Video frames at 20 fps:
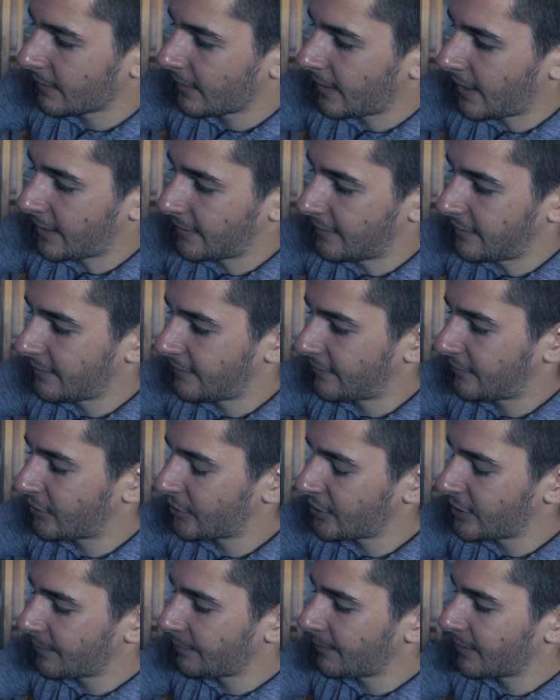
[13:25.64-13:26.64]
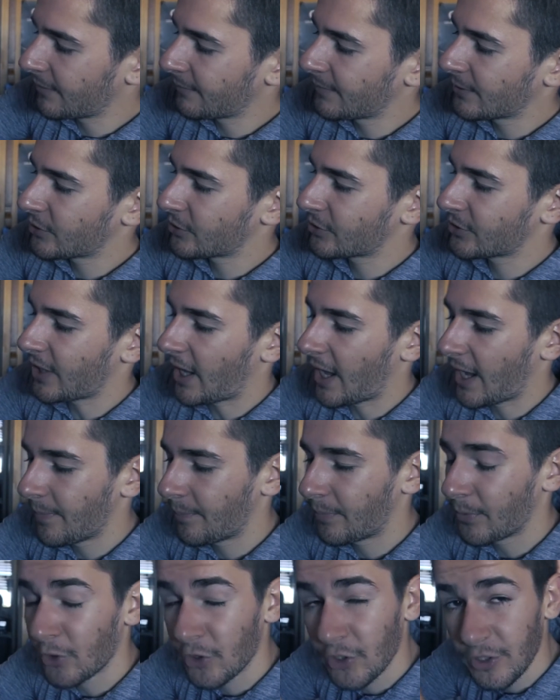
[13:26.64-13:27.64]
and this 30mm I
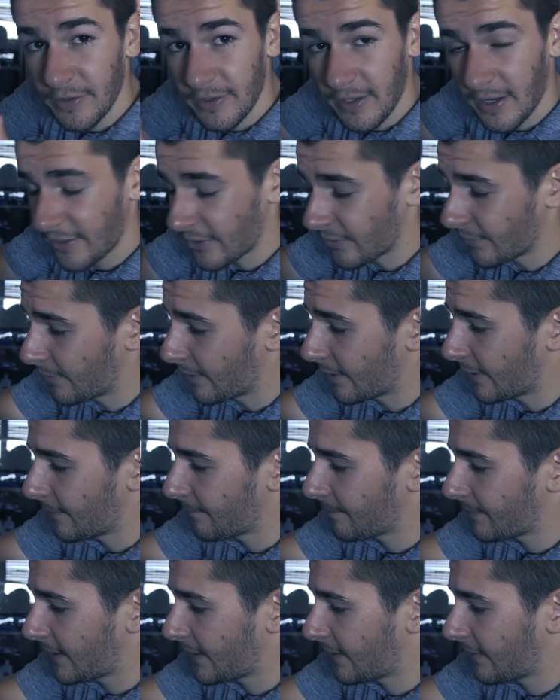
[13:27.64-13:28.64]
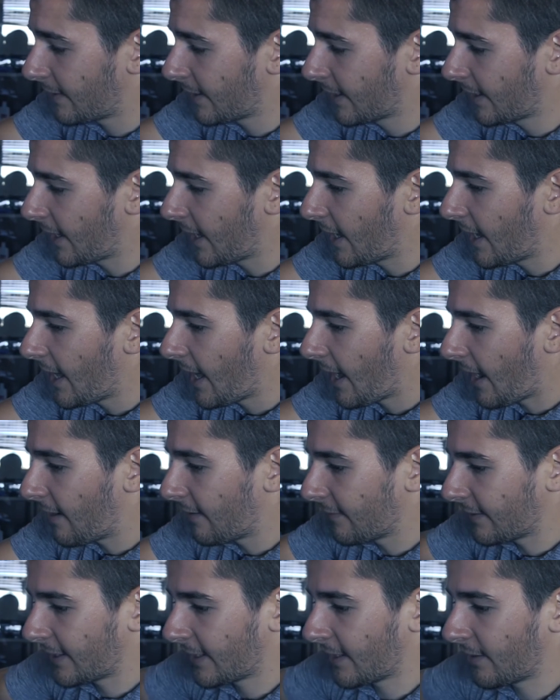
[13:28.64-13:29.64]
put on the other body. And then
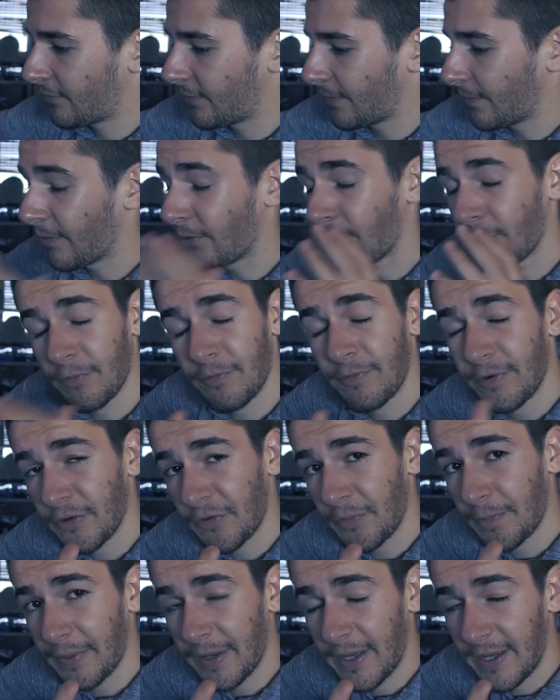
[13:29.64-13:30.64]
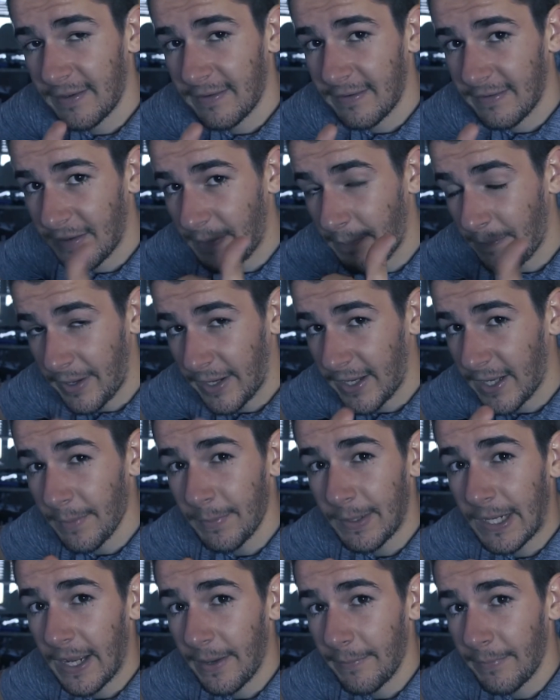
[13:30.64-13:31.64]
I'll have on first place
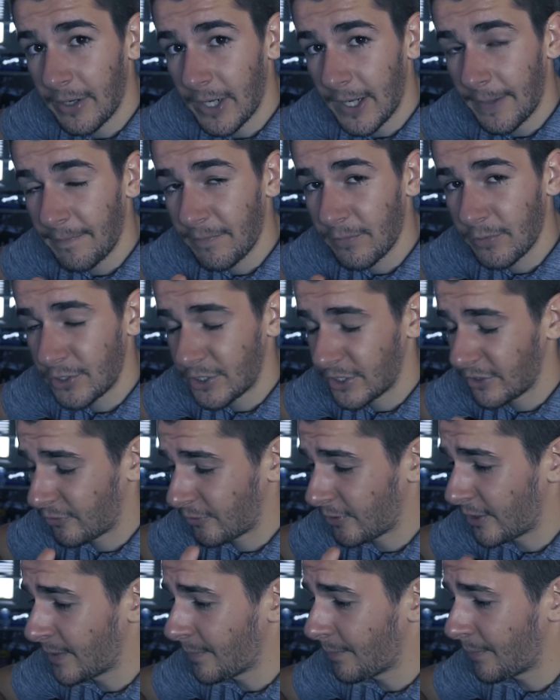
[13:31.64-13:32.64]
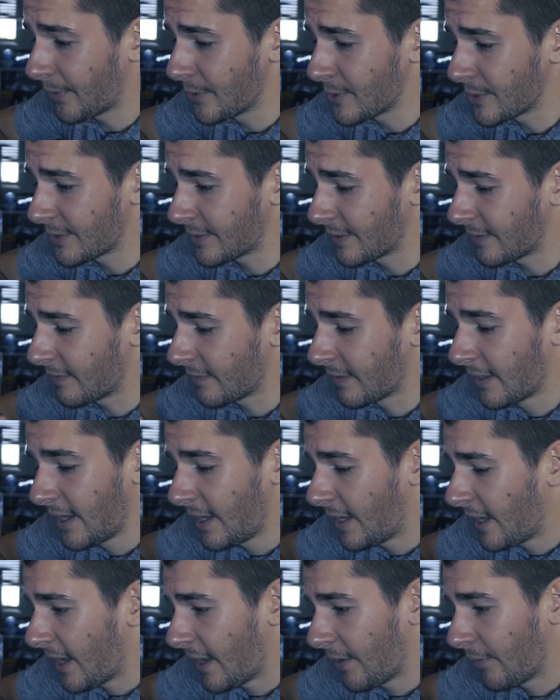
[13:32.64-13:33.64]
backup camera, which is very important
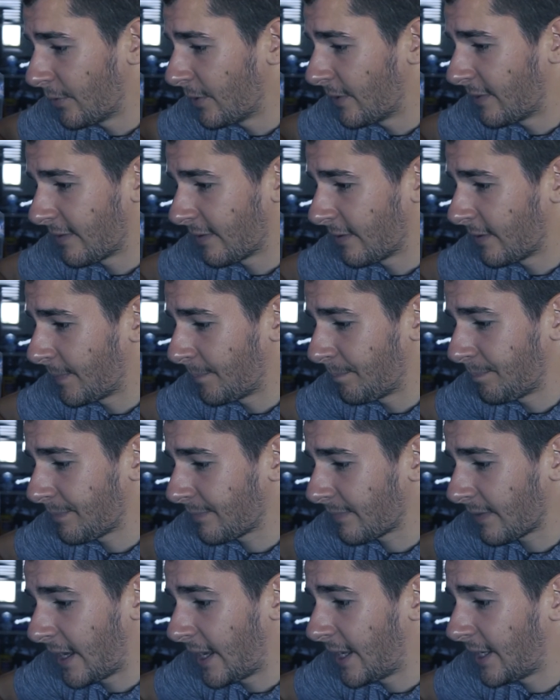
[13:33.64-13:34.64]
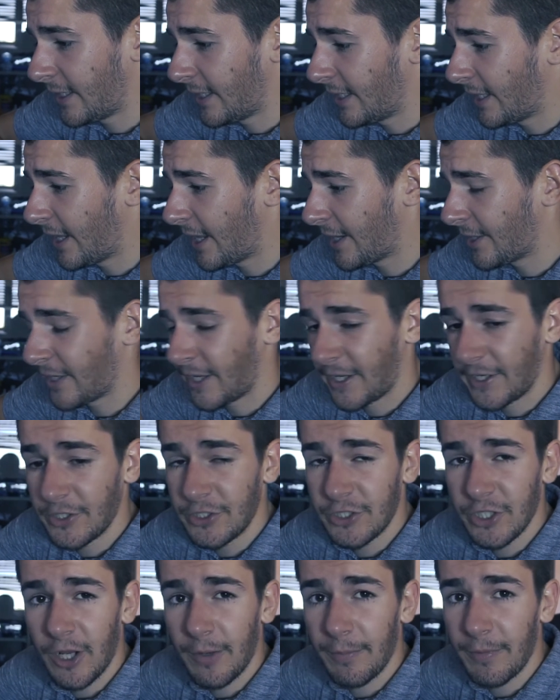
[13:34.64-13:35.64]
with in any
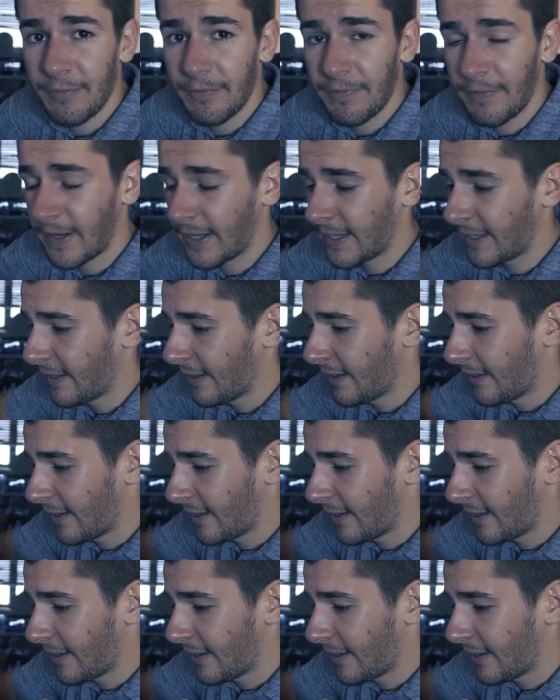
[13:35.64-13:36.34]
job. If I